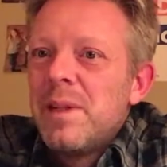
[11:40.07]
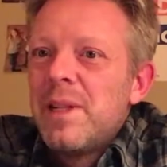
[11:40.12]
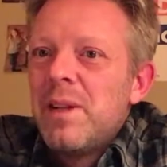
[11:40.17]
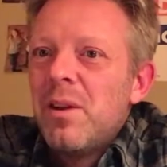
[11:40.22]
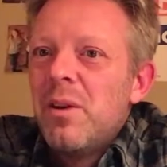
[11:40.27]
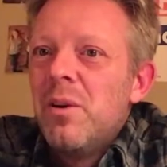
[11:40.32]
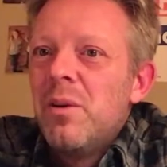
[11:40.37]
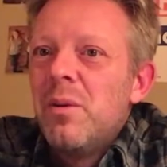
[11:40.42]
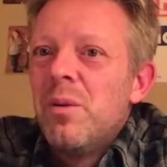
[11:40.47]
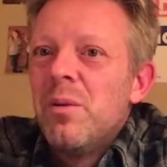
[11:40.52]

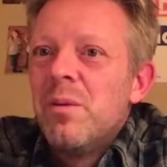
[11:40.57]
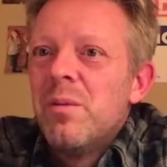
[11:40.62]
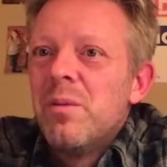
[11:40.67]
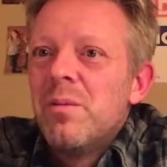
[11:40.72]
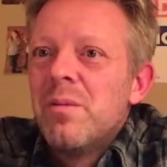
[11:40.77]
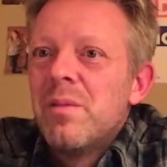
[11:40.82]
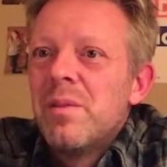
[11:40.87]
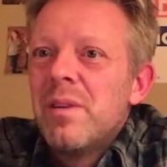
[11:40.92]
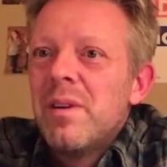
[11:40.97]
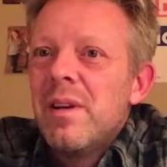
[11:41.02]
So
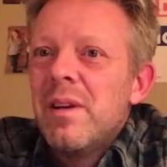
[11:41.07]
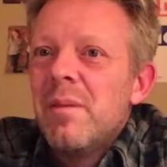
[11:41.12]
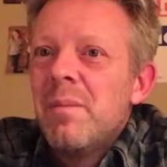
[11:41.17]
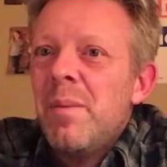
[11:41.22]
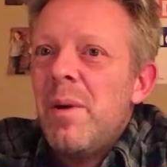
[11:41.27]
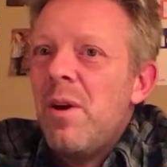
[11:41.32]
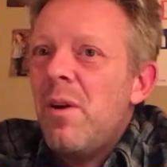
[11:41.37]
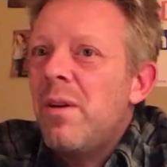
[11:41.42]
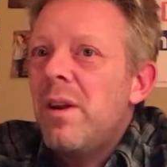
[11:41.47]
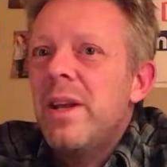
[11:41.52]

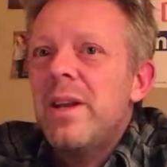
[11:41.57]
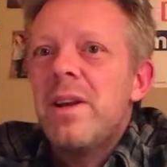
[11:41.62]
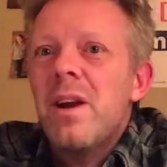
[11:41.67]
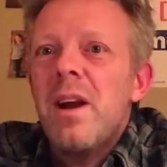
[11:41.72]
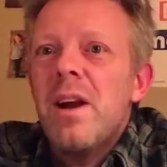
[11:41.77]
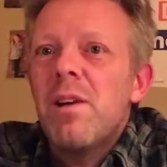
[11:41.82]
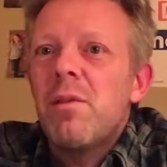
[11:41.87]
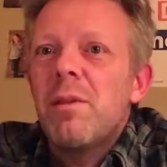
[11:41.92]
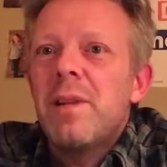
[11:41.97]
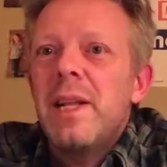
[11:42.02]
apparently
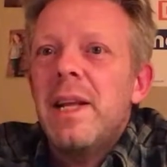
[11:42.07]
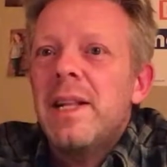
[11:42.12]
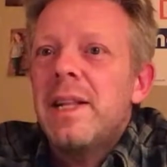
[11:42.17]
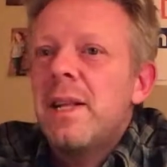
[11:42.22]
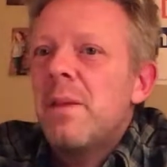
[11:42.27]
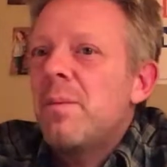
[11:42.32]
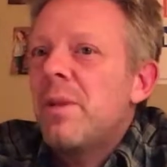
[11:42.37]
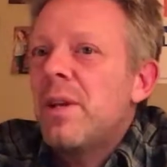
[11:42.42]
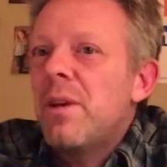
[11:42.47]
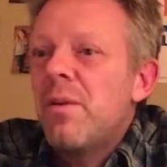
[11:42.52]
Congress has
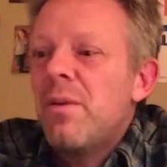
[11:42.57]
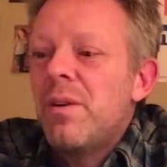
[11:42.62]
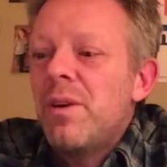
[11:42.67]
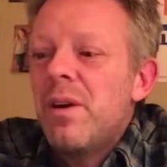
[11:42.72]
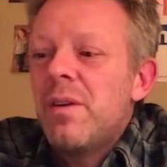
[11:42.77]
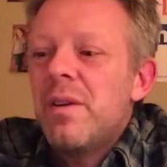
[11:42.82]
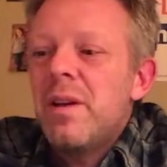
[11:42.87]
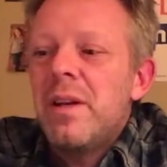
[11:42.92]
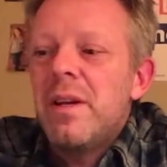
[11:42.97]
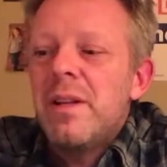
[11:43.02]
something going
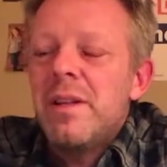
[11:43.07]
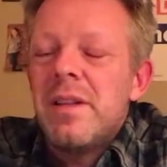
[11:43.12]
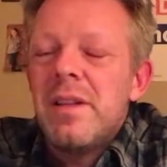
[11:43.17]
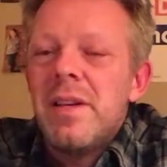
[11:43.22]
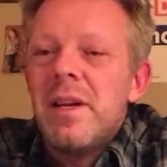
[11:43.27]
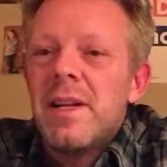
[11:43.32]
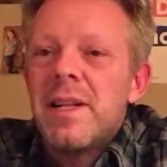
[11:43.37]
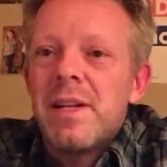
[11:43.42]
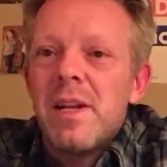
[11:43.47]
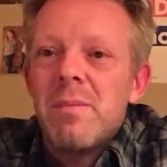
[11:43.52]
on in the
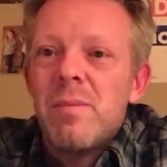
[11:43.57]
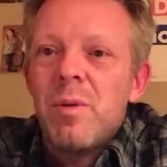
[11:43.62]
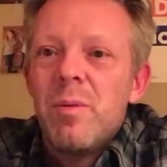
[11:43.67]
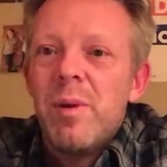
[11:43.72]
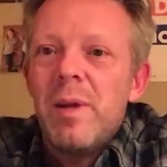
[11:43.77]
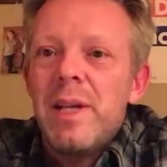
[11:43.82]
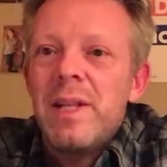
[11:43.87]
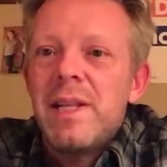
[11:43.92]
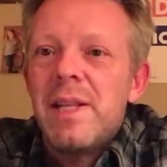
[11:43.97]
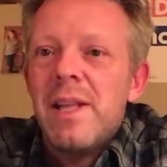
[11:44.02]
next couple of
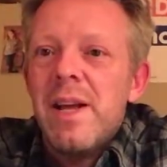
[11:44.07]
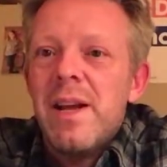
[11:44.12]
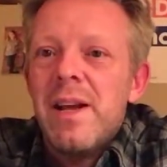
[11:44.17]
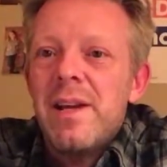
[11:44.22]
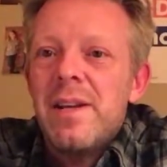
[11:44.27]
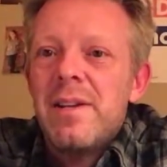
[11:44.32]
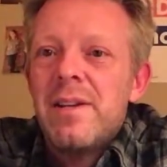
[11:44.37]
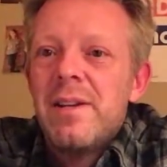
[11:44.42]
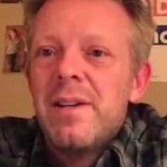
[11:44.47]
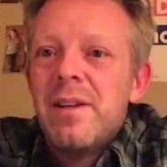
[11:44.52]
weeks
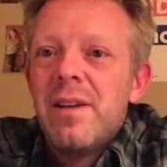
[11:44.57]
that